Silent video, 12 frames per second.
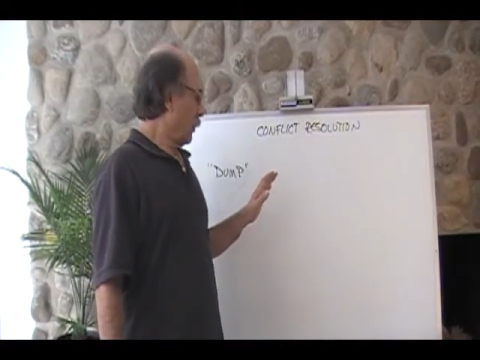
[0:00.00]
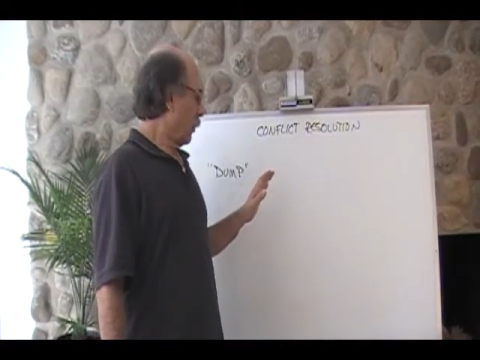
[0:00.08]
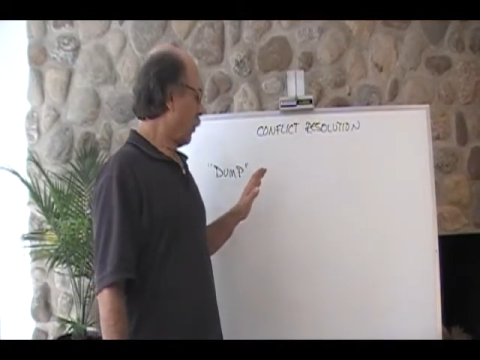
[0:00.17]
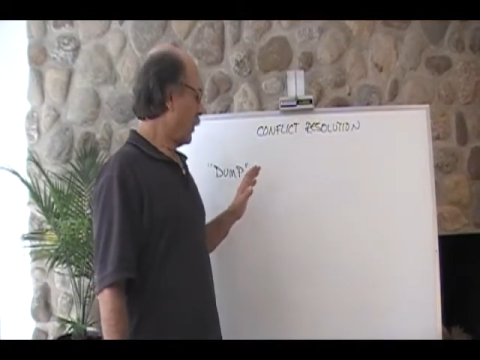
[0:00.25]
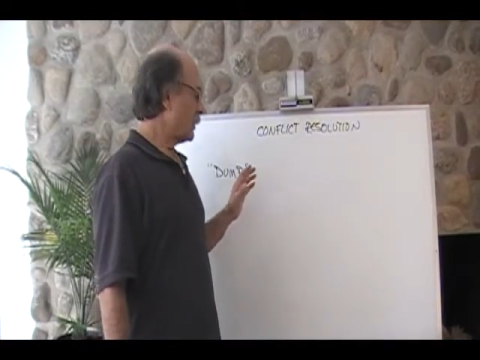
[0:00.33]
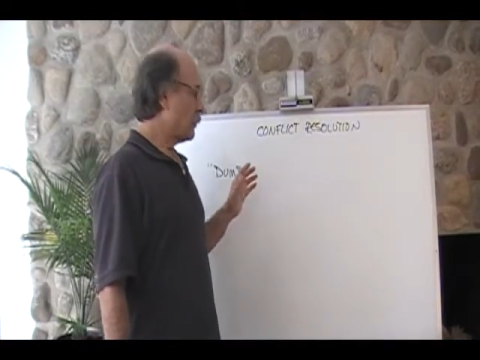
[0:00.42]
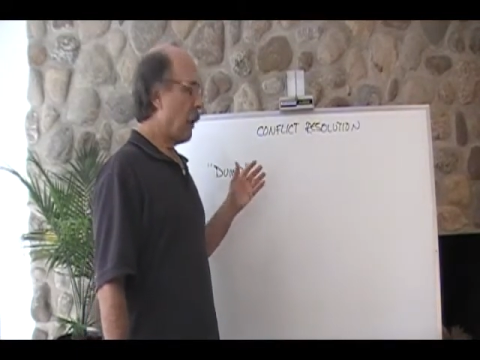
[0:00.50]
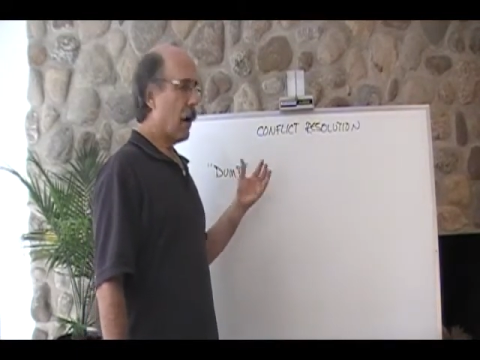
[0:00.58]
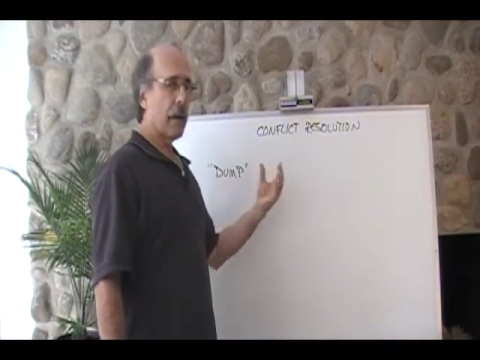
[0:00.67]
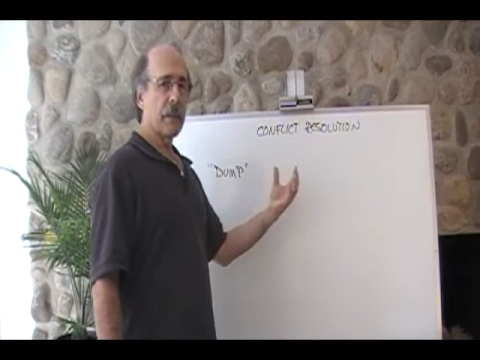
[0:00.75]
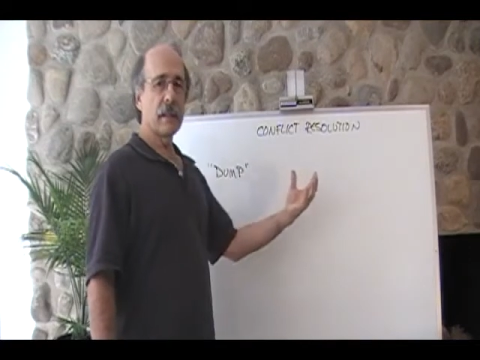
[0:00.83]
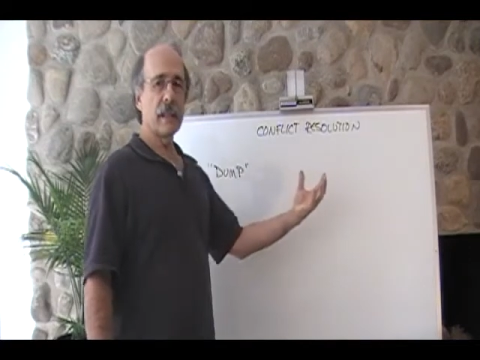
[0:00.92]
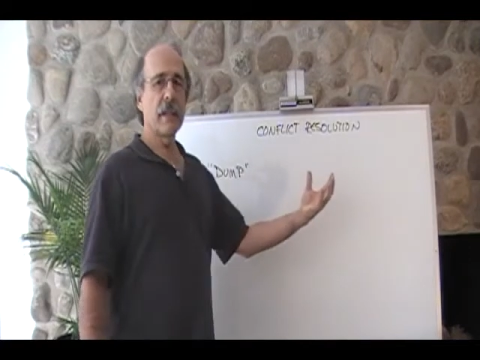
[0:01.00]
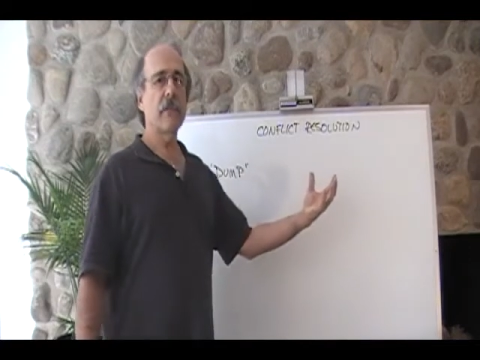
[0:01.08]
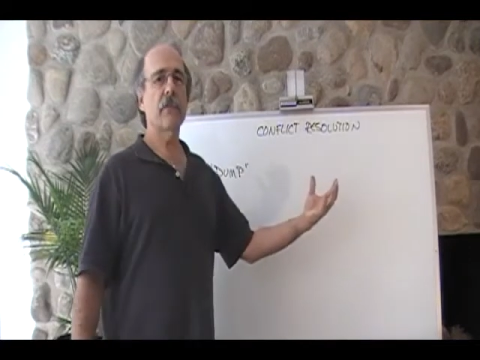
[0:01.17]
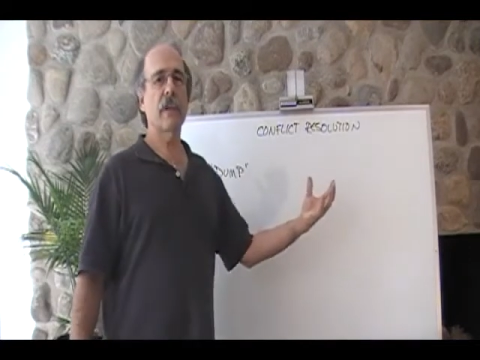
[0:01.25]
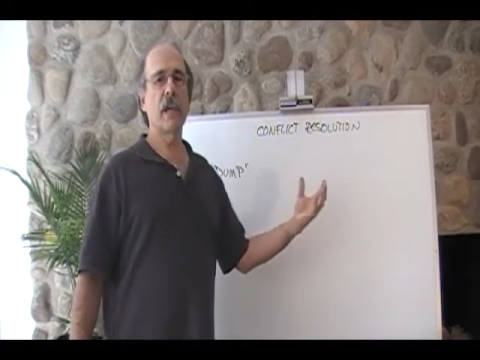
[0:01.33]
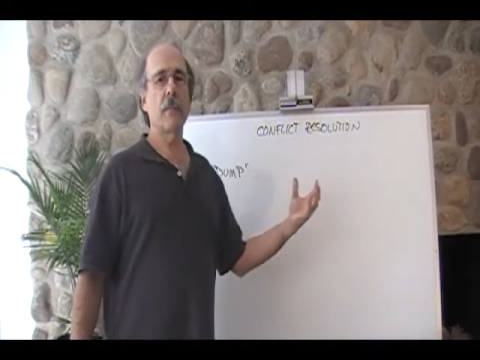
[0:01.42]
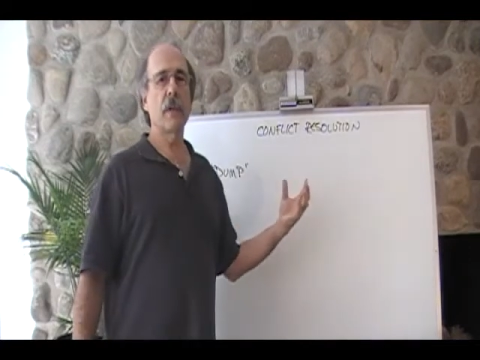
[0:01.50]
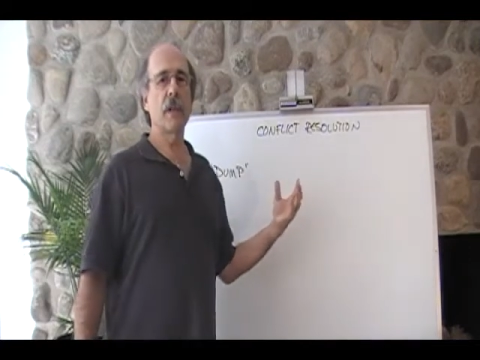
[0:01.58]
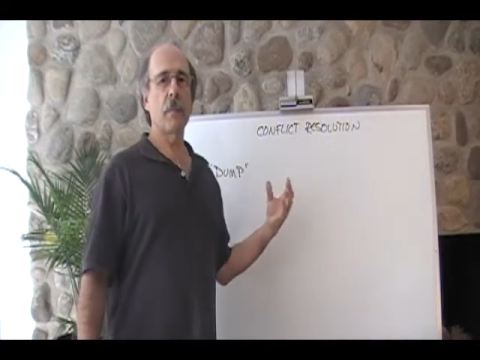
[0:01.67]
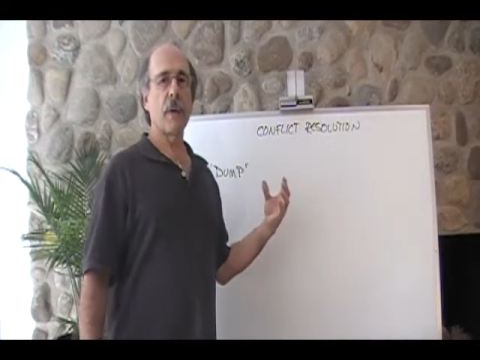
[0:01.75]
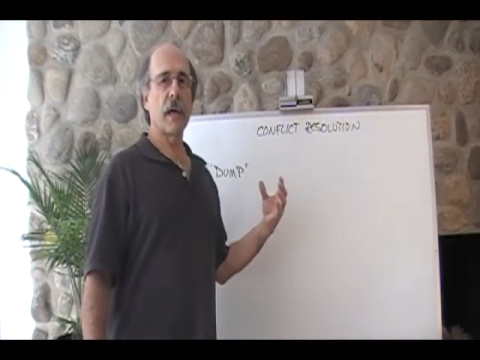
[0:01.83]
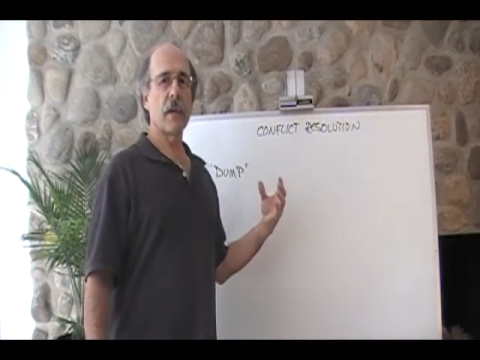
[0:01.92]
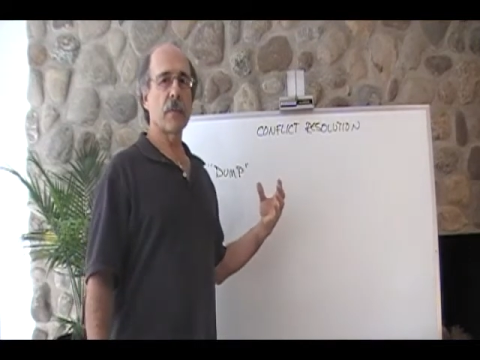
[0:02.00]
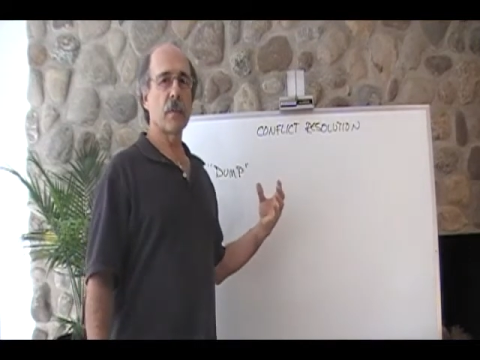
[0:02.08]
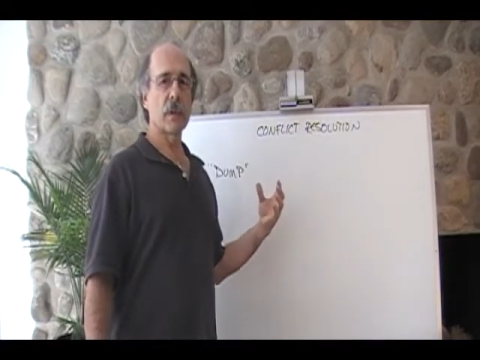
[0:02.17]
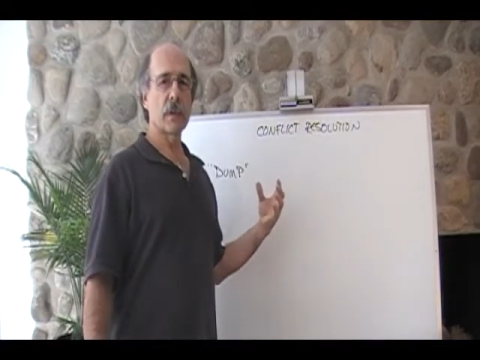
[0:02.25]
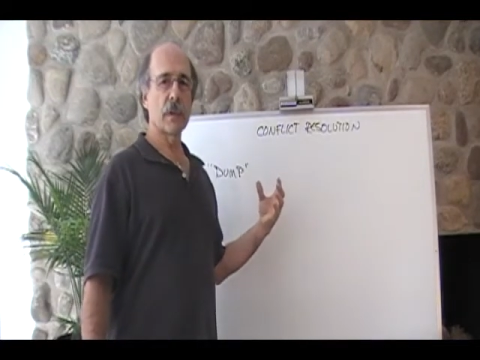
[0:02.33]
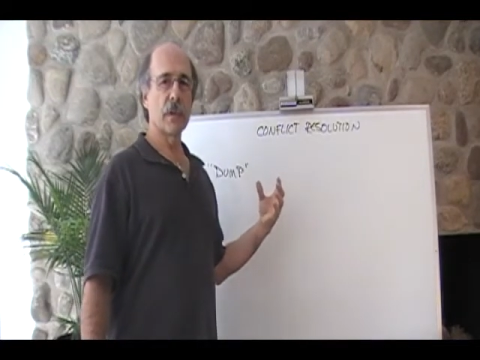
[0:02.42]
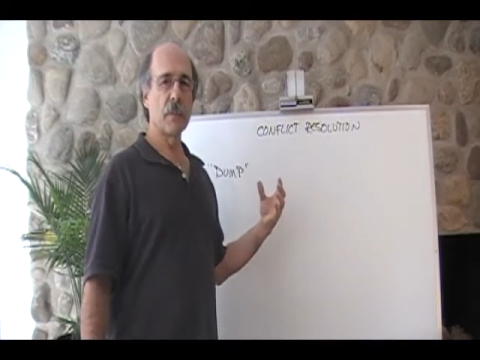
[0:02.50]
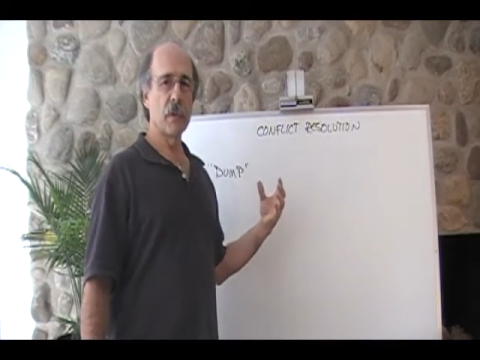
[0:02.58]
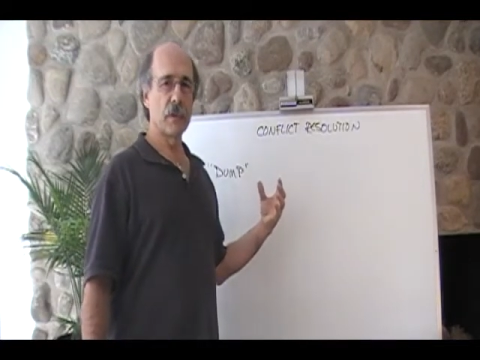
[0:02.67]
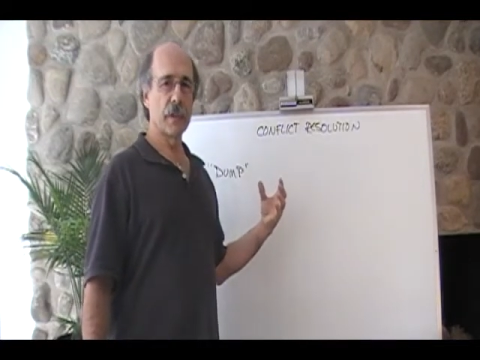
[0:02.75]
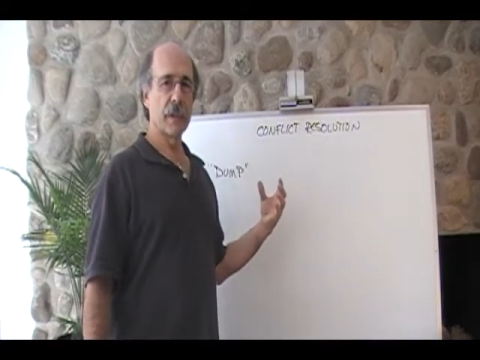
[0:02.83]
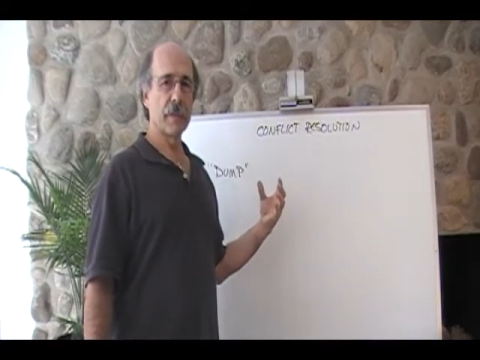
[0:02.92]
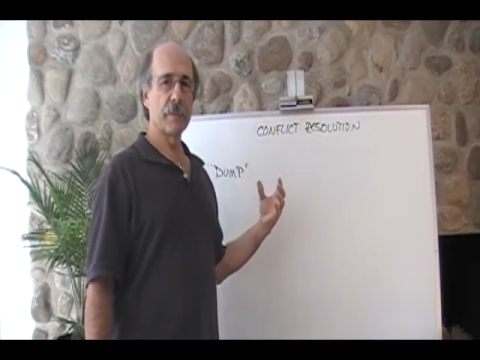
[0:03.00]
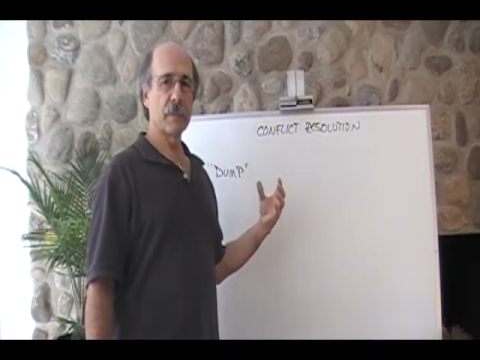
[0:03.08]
was part of the landscape in the pathwork community.